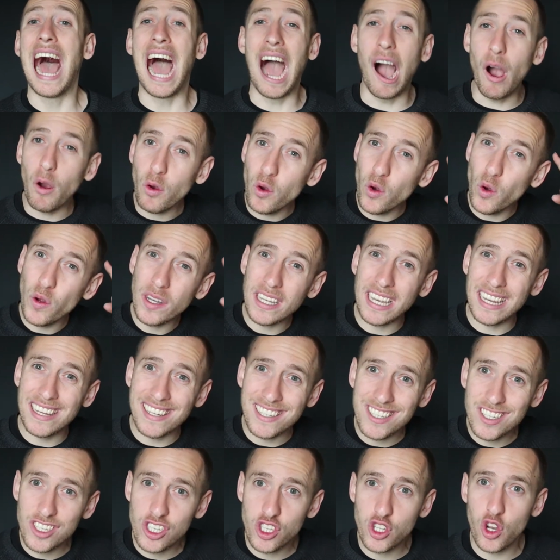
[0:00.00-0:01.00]
how could
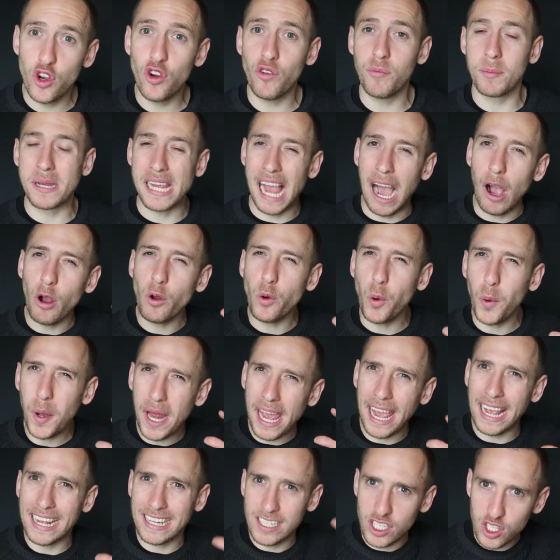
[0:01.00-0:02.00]
they serve me? How can
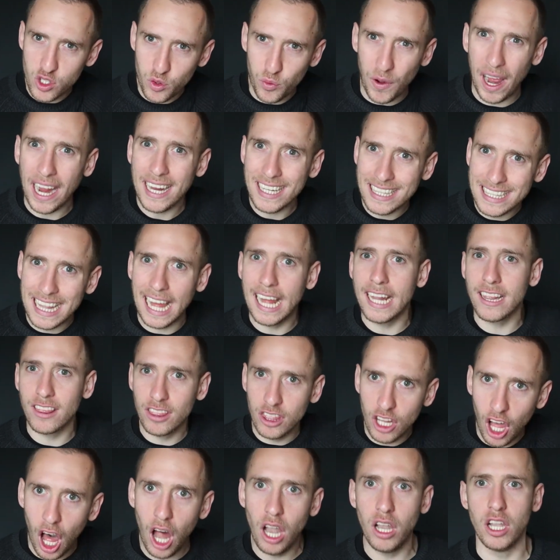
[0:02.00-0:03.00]
I extract that
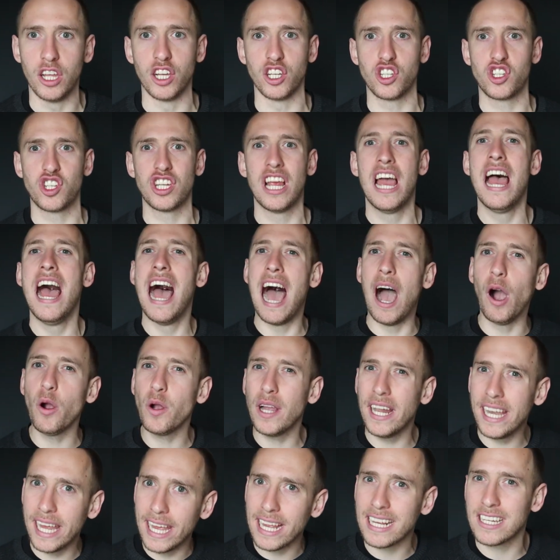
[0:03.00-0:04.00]
knowledge? How
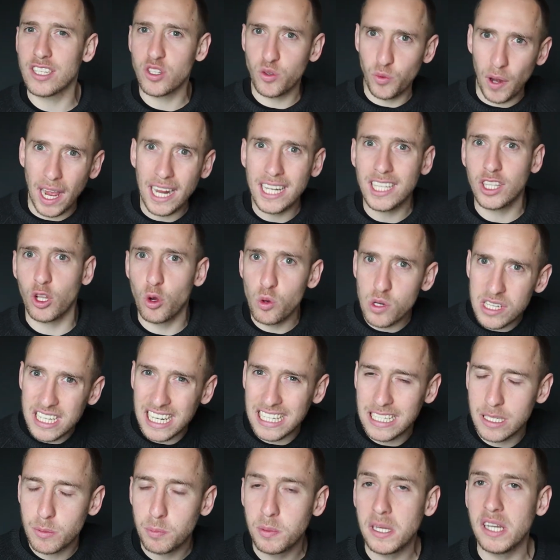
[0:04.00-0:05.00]
can I extract those
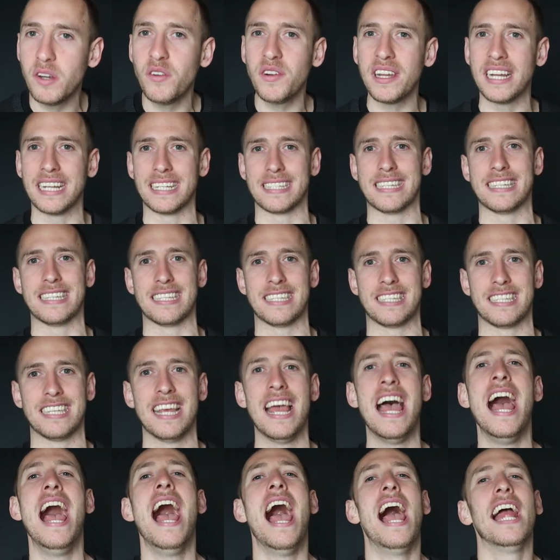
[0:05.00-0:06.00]
experiences
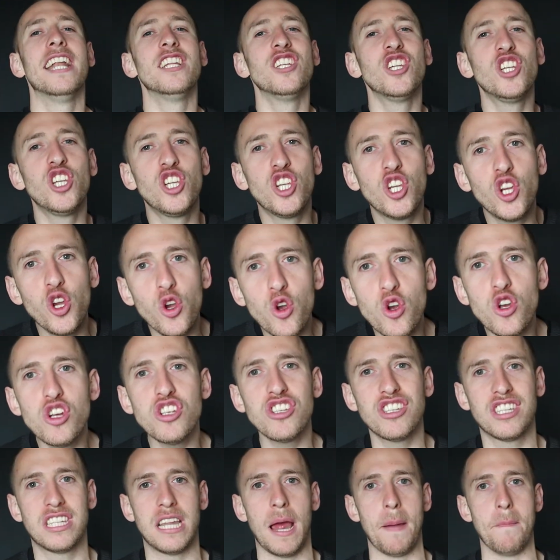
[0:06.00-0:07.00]
and
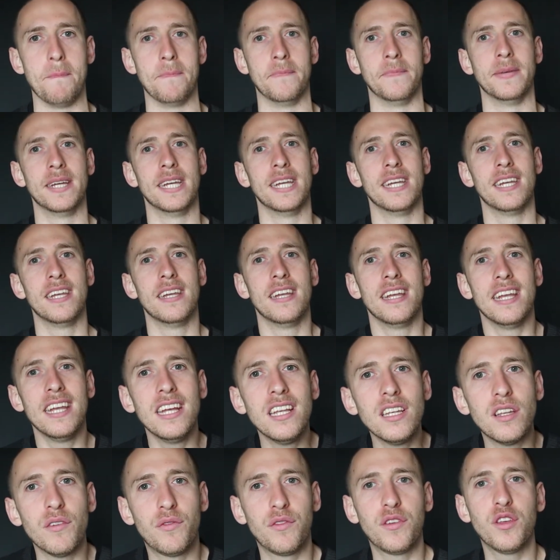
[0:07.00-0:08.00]
use them
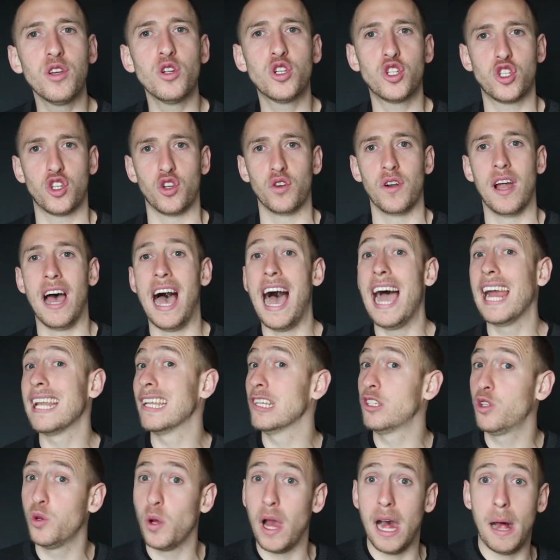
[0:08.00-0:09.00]
in the future,
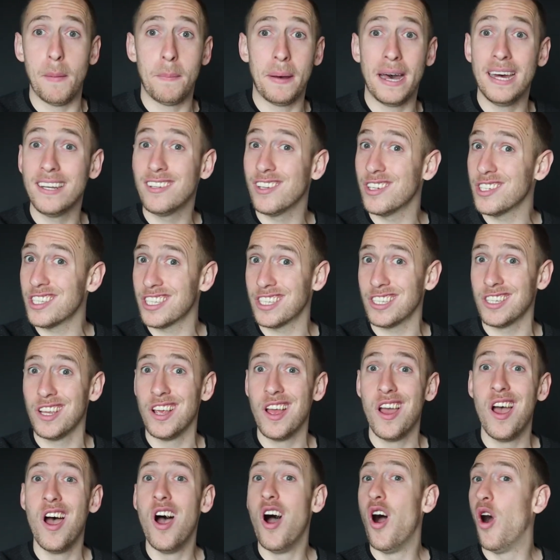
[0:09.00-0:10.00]
either to help others
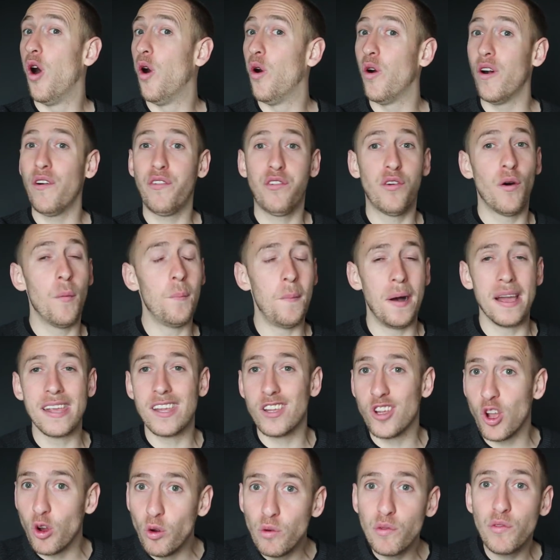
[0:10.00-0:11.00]
or for my
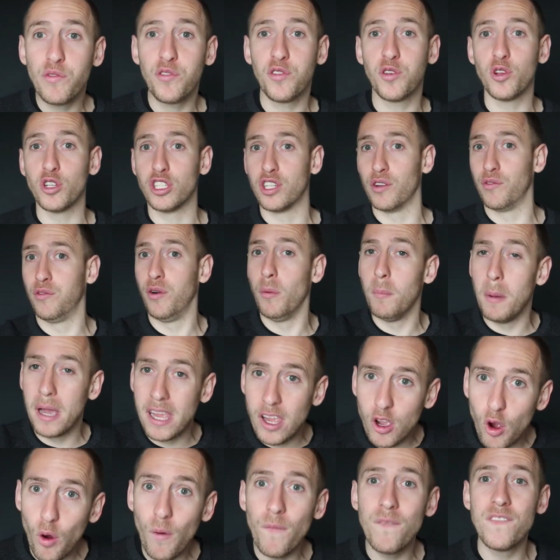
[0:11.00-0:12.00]
own future, for
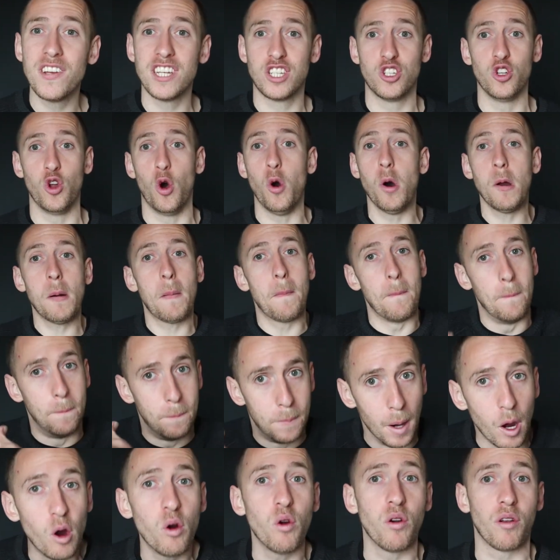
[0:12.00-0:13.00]
my own vision, or
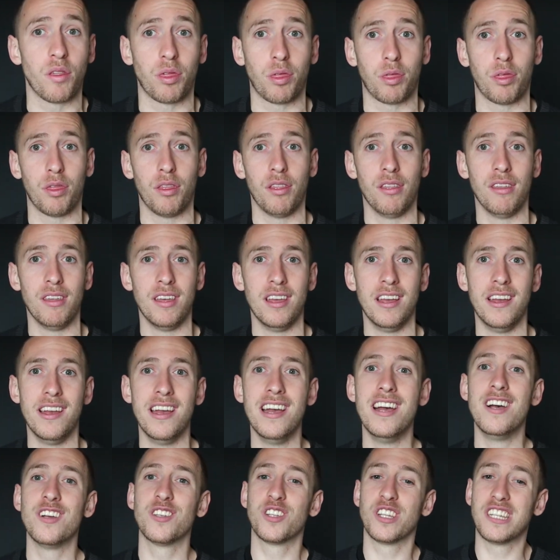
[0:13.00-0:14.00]
both?
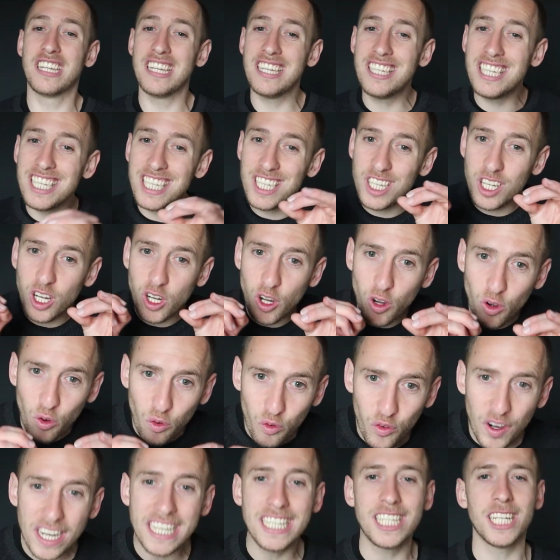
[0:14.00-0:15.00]
So this is
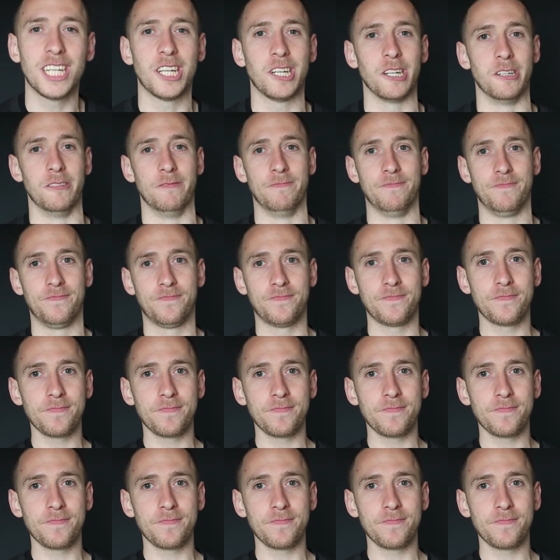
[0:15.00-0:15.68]
critical.